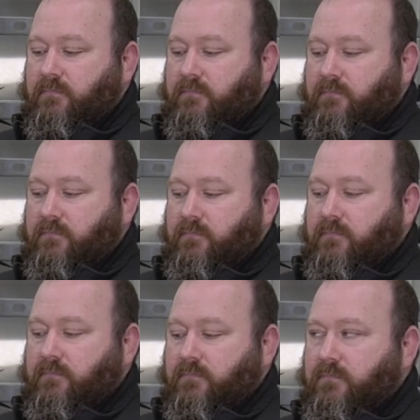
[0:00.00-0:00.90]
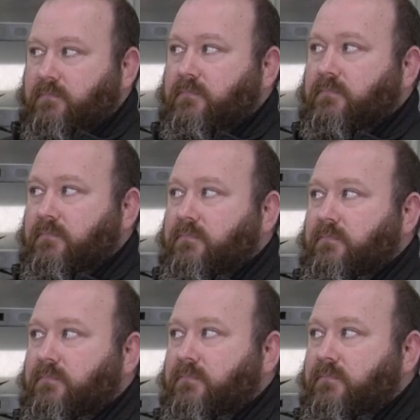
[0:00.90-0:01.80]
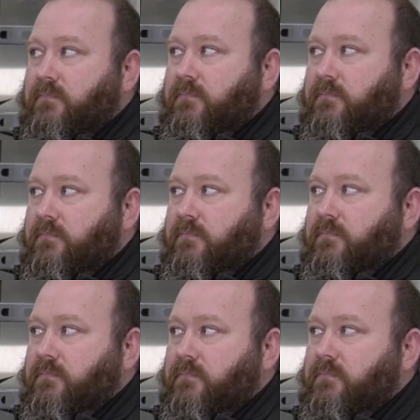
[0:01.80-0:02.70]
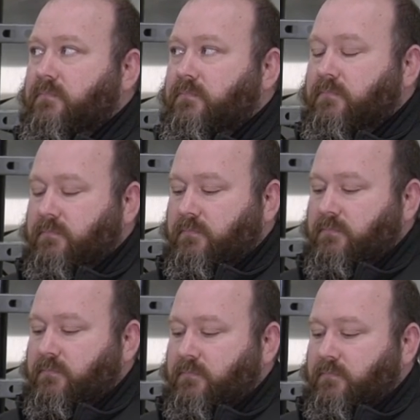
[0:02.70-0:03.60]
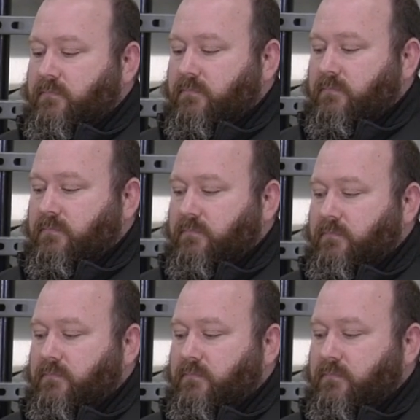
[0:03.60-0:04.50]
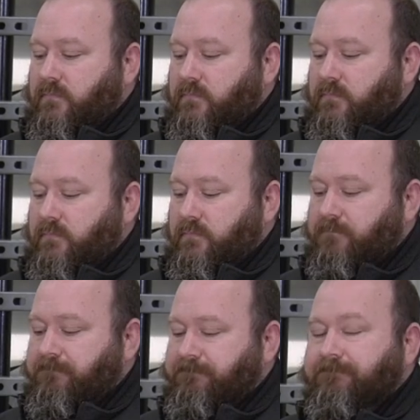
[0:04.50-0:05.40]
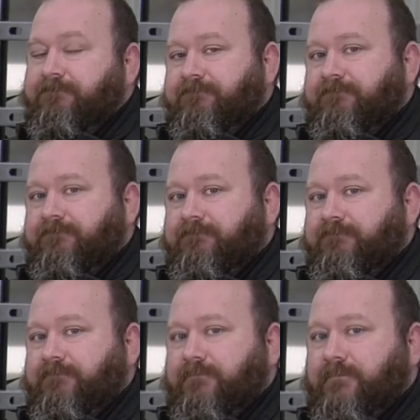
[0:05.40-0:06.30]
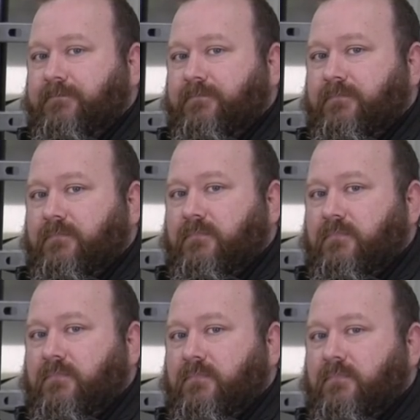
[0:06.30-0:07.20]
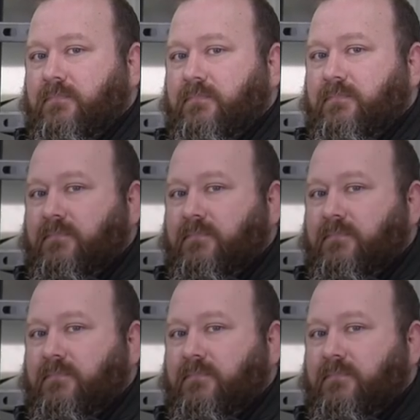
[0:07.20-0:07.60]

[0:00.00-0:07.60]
This person isn't speaking.